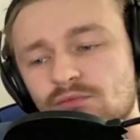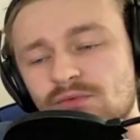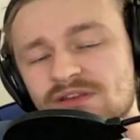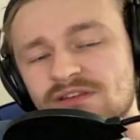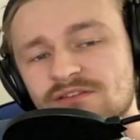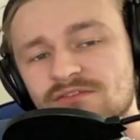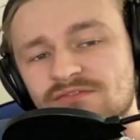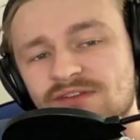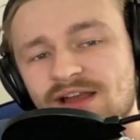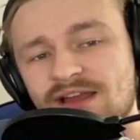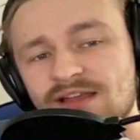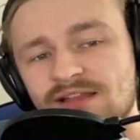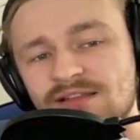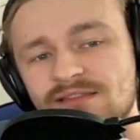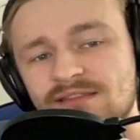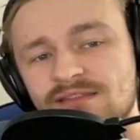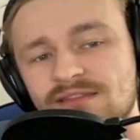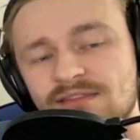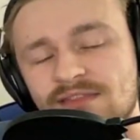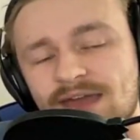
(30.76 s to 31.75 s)
We
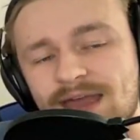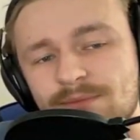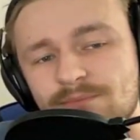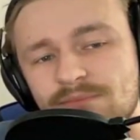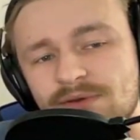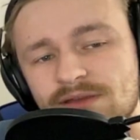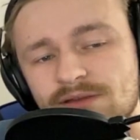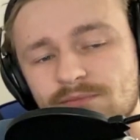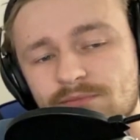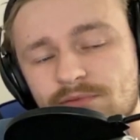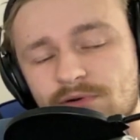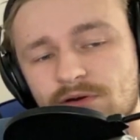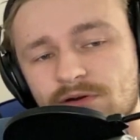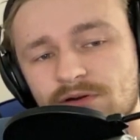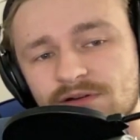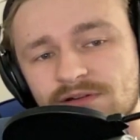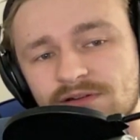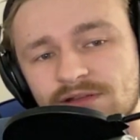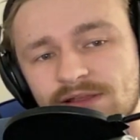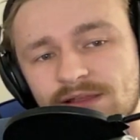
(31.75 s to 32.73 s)
divide that
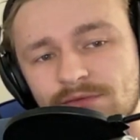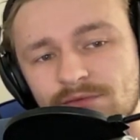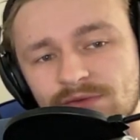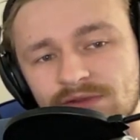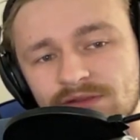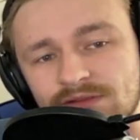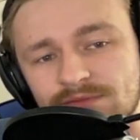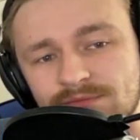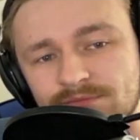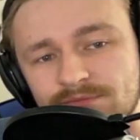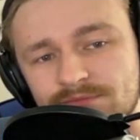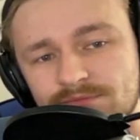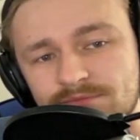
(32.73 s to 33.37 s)
part and we...